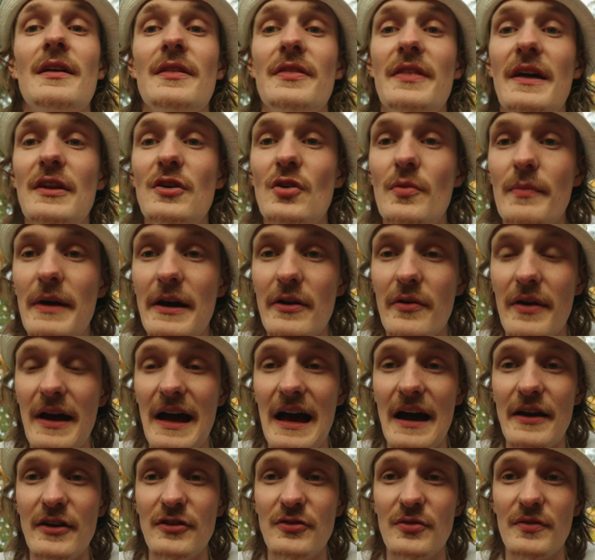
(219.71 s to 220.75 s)
then no matter
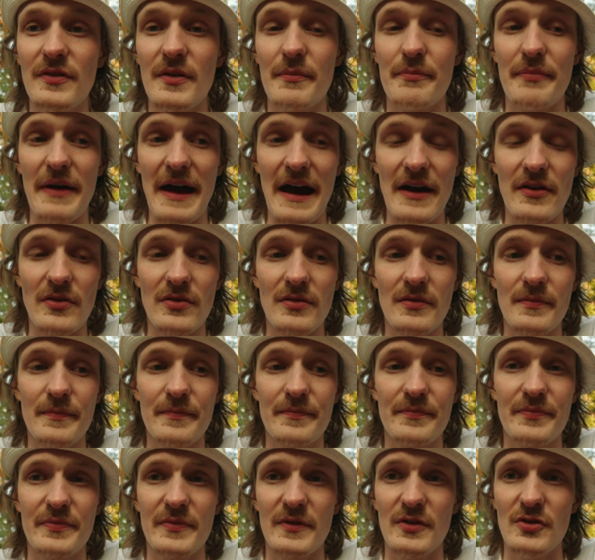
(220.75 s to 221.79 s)
how you do in the battle,
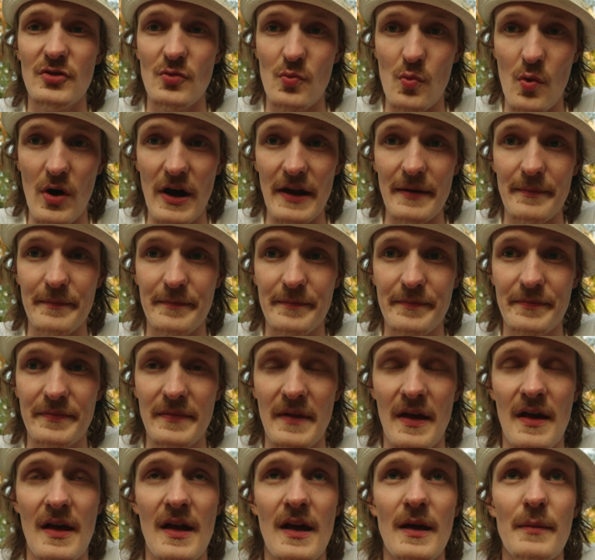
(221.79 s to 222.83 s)
you won.
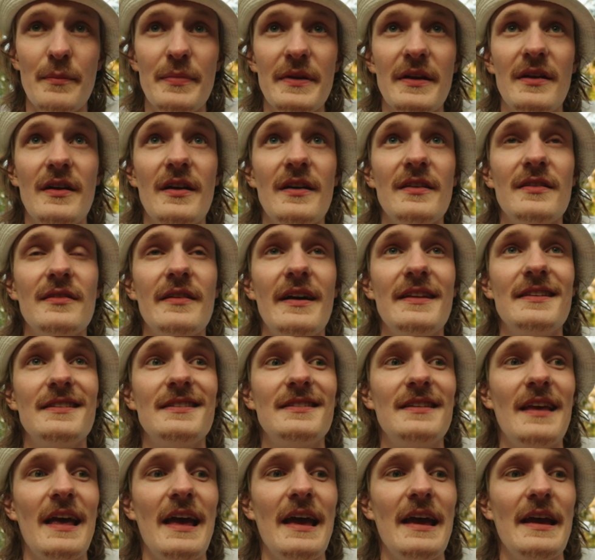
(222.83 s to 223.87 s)
Because let's
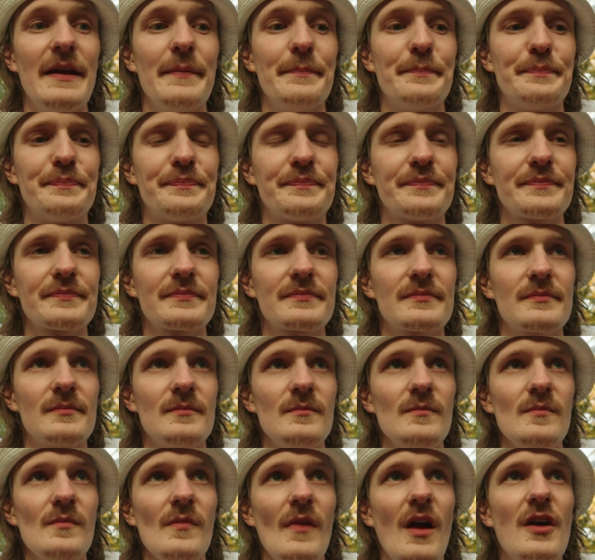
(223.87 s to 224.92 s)
say
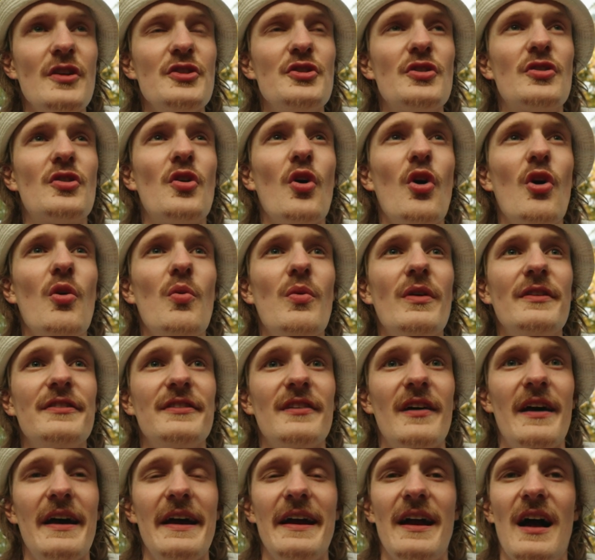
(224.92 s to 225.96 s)
your goal was
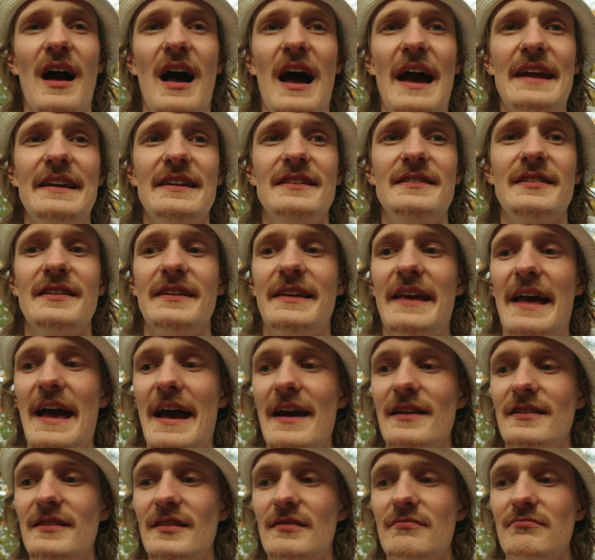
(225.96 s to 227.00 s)
like, I need to
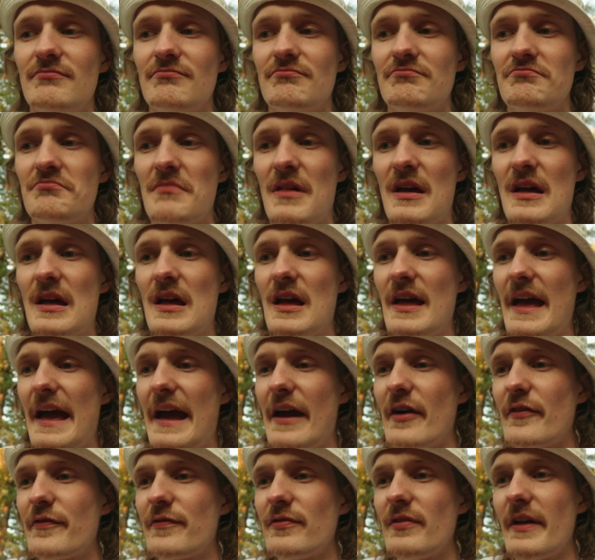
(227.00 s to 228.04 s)
get
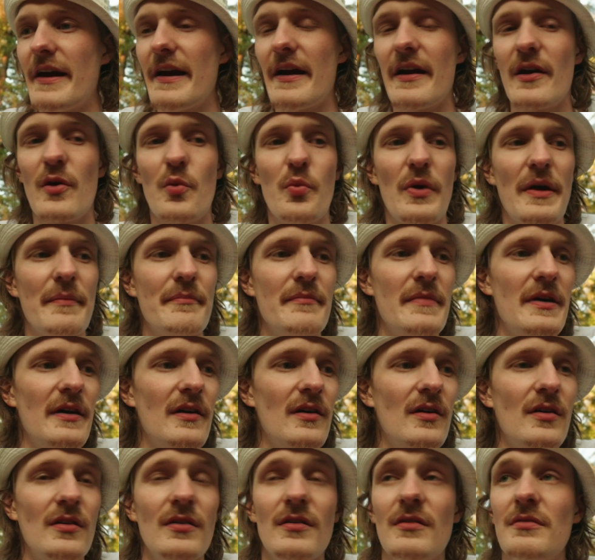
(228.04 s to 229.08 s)
air flare,
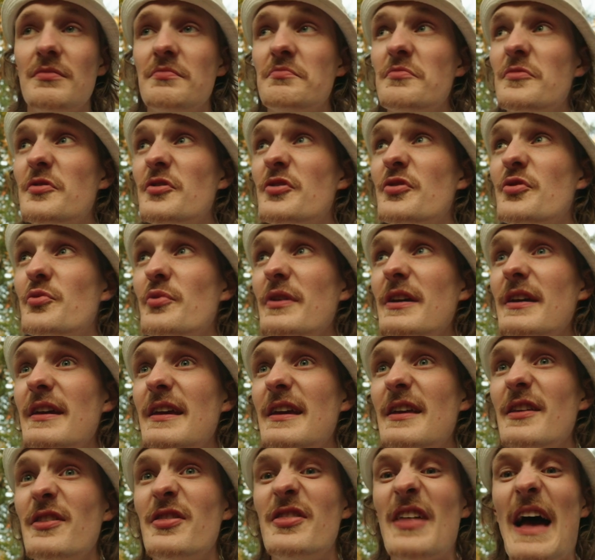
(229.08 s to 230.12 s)
windmill,
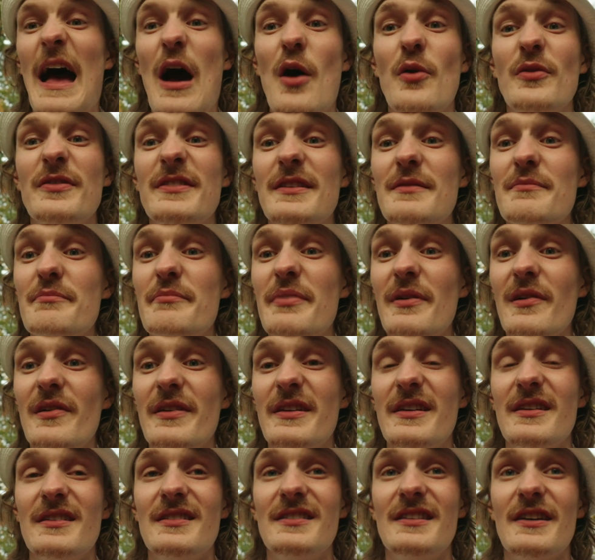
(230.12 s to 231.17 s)
3,000
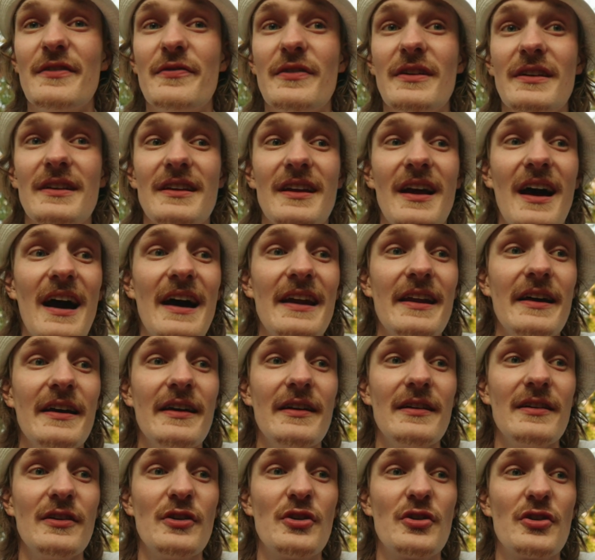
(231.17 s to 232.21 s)
billion different kind
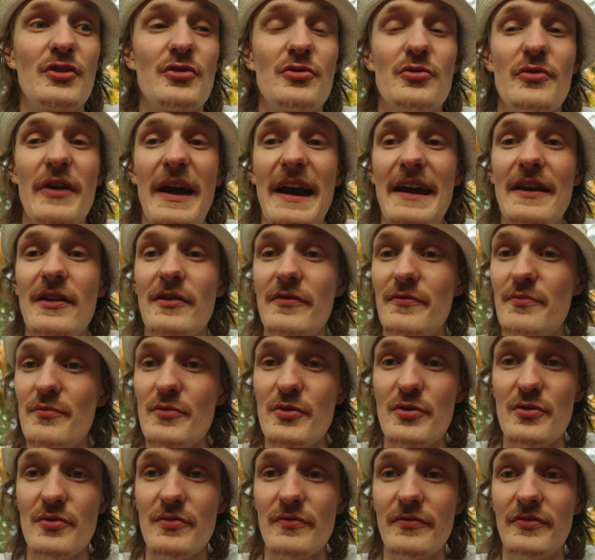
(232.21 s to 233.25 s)
of creative
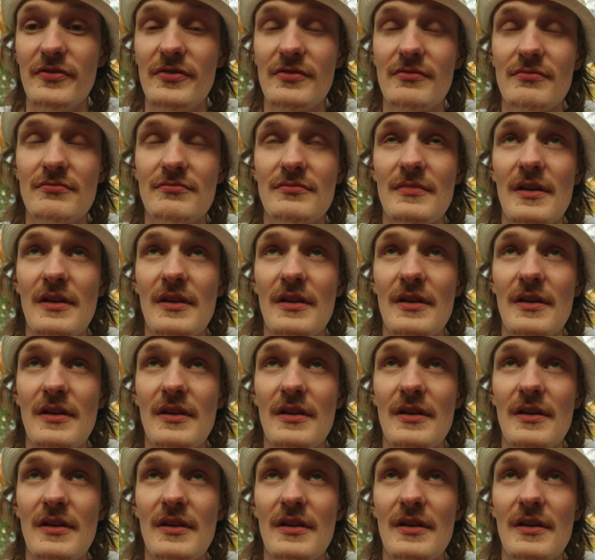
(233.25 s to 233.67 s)
moves